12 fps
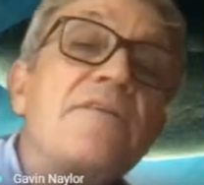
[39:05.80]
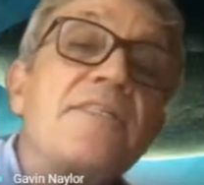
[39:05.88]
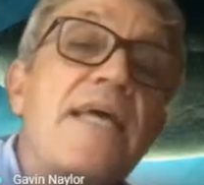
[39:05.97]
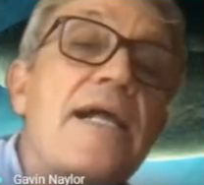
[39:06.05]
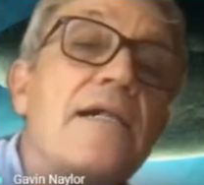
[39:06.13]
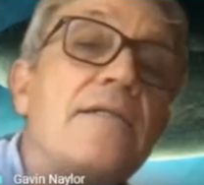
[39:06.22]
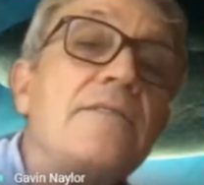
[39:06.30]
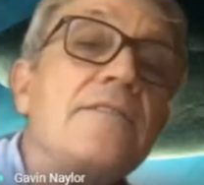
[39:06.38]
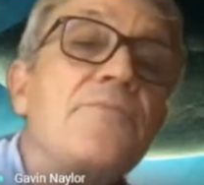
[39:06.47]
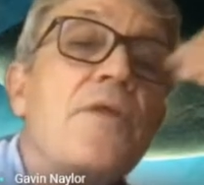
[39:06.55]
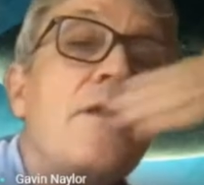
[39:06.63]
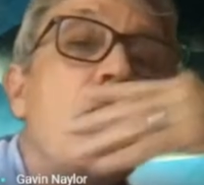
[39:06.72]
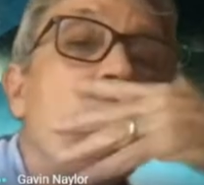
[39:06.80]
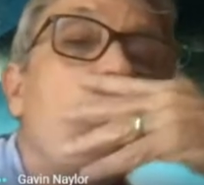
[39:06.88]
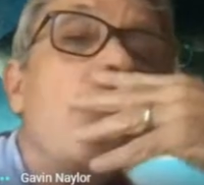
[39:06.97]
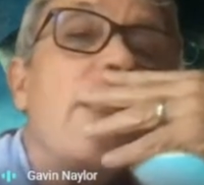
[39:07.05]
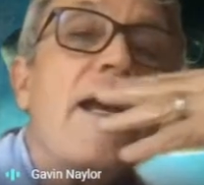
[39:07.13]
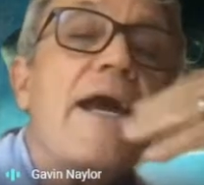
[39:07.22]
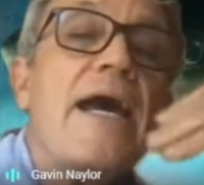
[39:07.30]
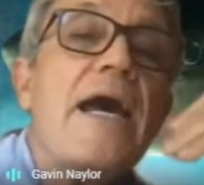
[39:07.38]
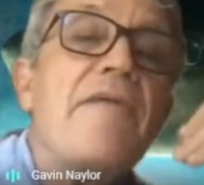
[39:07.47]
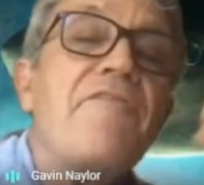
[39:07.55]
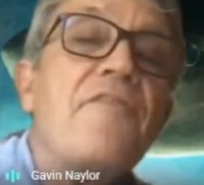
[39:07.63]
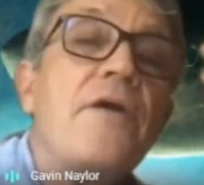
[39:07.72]
of cells will
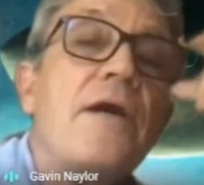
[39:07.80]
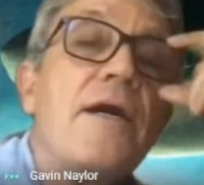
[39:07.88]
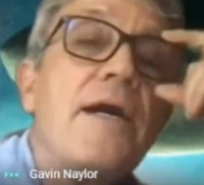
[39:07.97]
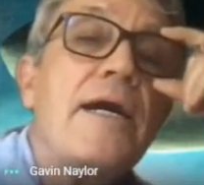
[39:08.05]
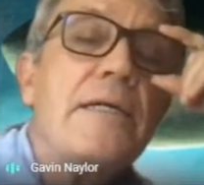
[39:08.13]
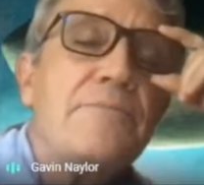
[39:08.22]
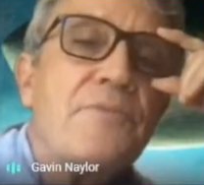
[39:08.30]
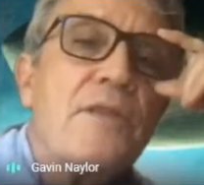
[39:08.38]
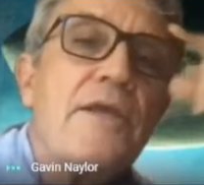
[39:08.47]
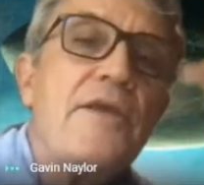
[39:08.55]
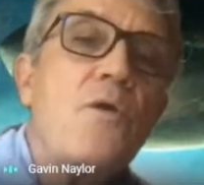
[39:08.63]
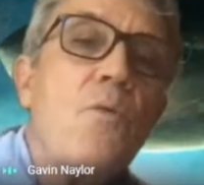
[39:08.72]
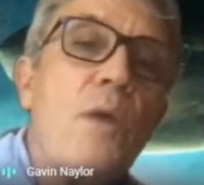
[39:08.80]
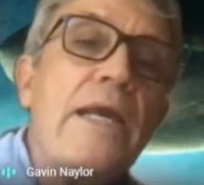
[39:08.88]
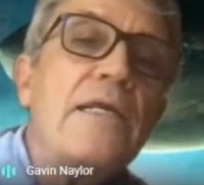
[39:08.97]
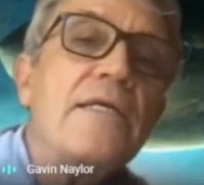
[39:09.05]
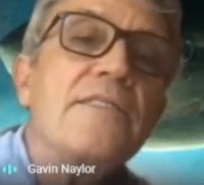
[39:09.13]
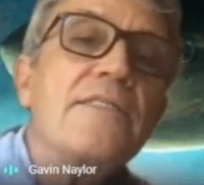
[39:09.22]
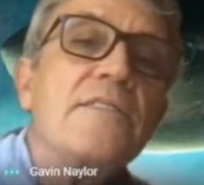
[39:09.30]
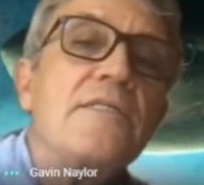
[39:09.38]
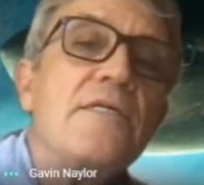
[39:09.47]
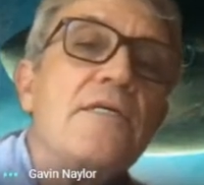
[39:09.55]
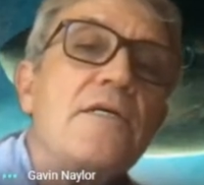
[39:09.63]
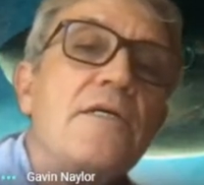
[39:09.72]
have, wingless,
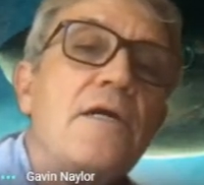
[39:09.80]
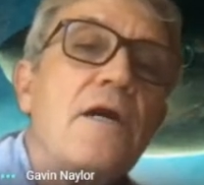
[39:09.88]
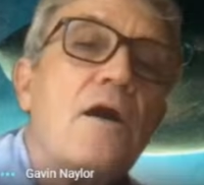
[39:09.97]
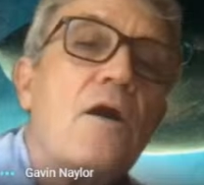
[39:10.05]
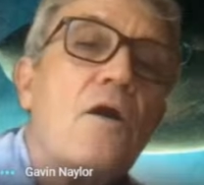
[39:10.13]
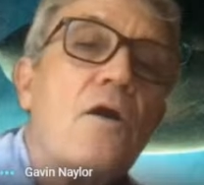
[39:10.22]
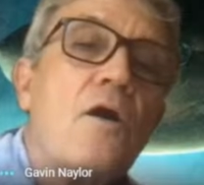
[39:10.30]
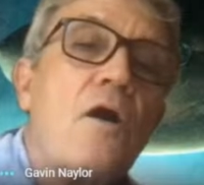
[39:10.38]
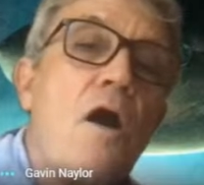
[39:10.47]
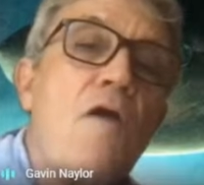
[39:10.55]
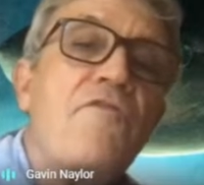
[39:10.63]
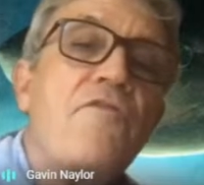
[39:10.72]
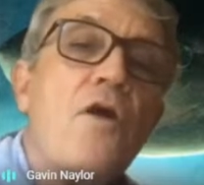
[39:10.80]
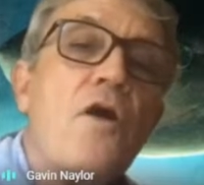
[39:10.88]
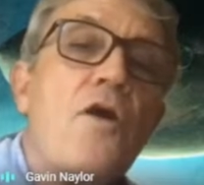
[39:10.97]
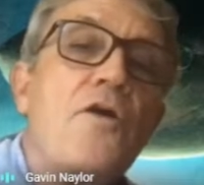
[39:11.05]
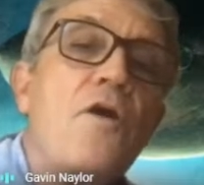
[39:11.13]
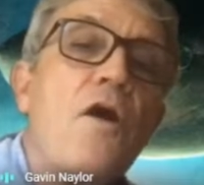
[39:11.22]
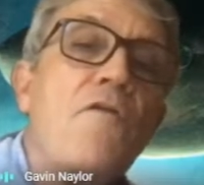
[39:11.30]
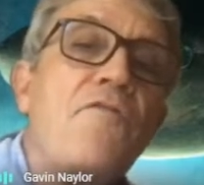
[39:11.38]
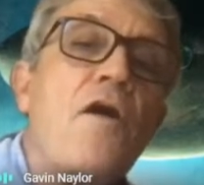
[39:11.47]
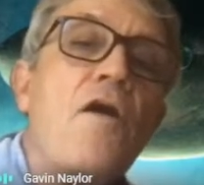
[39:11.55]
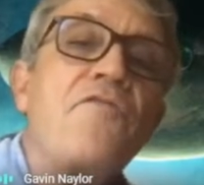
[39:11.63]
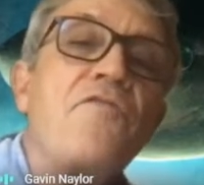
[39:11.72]
off, on, off,
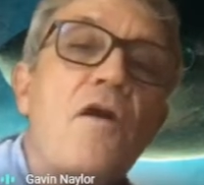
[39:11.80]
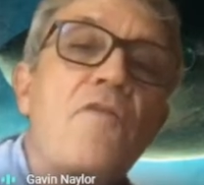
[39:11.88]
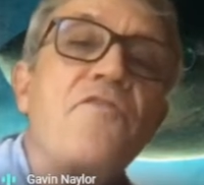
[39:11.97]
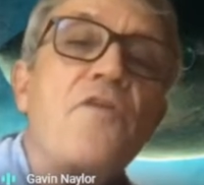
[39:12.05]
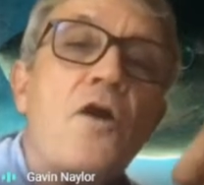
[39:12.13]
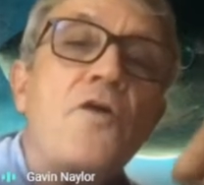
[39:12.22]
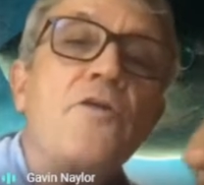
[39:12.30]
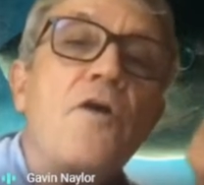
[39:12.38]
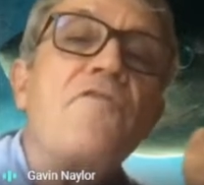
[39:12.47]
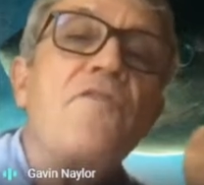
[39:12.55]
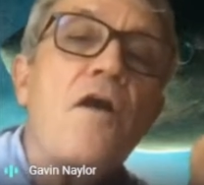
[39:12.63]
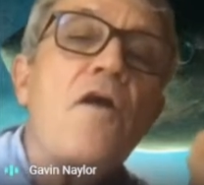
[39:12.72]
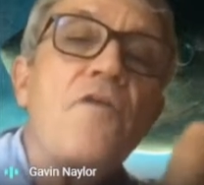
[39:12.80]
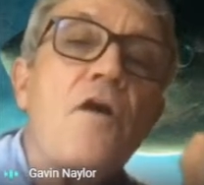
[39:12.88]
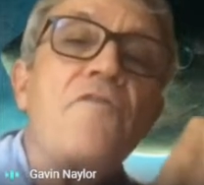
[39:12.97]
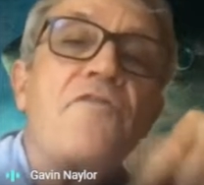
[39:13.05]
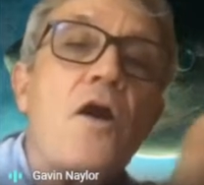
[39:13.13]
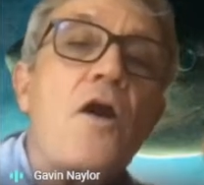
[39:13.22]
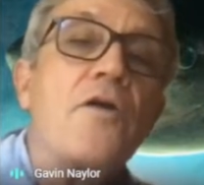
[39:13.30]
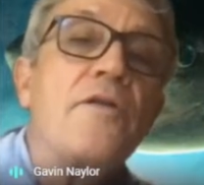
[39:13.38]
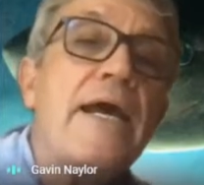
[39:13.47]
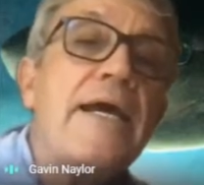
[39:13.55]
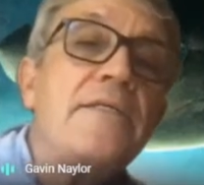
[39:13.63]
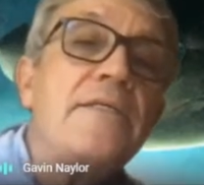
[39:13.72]
off, off, on, off, off, off, on.
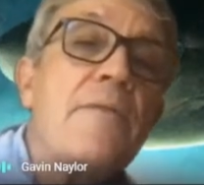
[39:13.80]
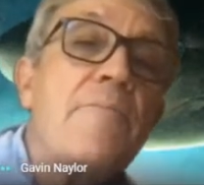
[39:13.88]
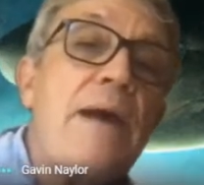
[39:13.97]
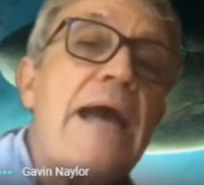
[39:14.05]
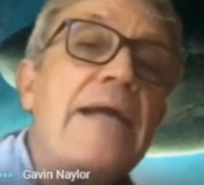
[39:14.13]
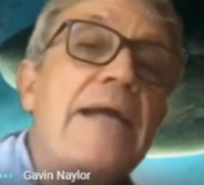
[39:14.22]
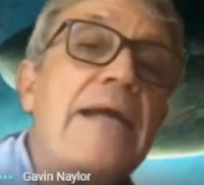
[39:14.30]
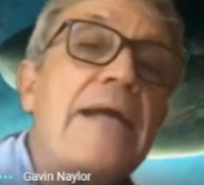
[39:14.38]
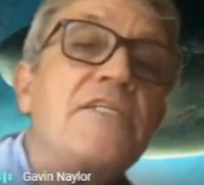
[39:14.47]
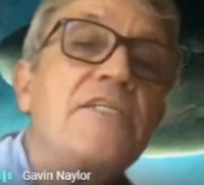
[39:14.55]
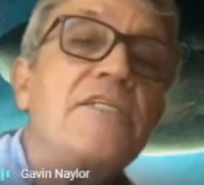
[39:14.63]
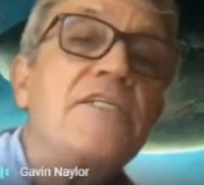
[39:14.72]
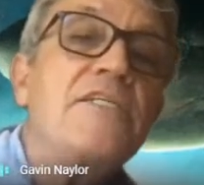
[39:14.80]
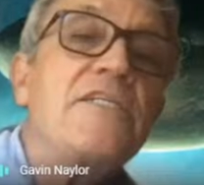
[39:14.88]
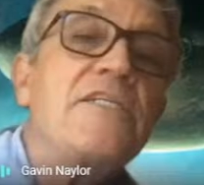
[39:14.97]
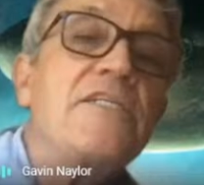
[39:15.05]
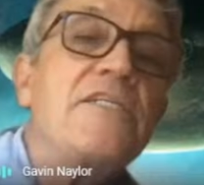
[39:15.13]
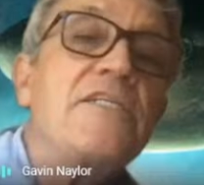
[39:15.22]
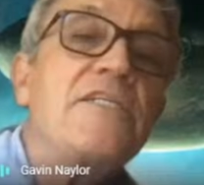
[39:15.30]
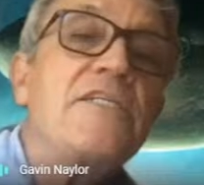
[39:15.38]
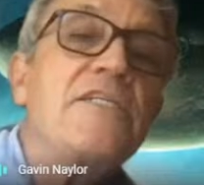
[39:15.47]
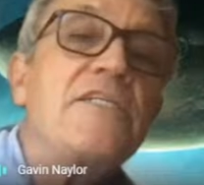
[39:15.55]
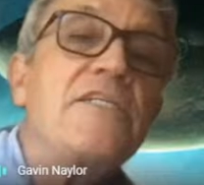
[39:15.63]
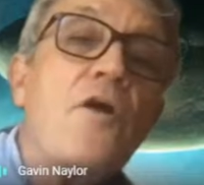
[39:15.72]
And patched is
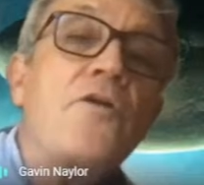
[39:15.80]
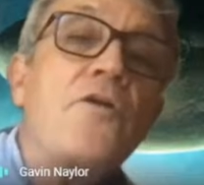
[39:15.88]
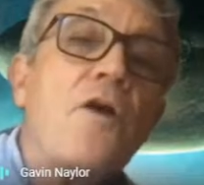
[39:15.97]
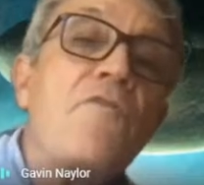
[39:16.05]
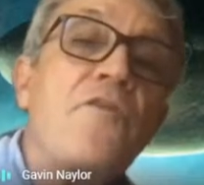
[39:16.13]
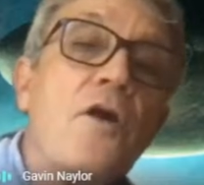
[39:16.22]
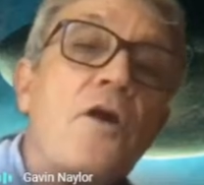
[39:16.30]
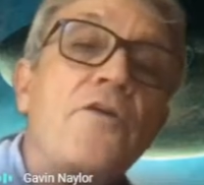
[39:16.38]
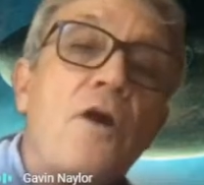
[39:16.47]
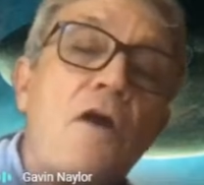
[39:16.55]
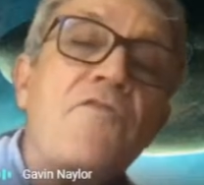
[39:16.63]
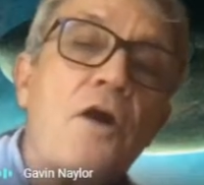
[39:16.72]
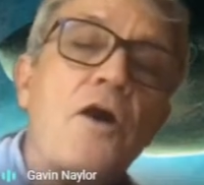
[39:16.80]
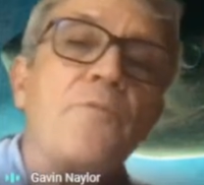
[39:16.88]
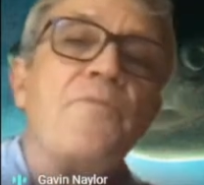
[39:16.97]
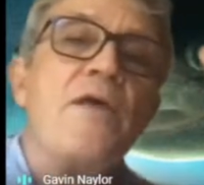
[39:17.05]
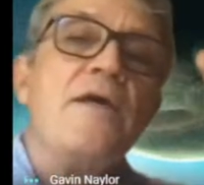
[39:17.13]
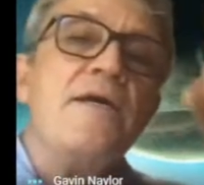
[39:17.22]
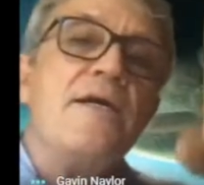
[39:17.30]
off, on, off, on, off, on.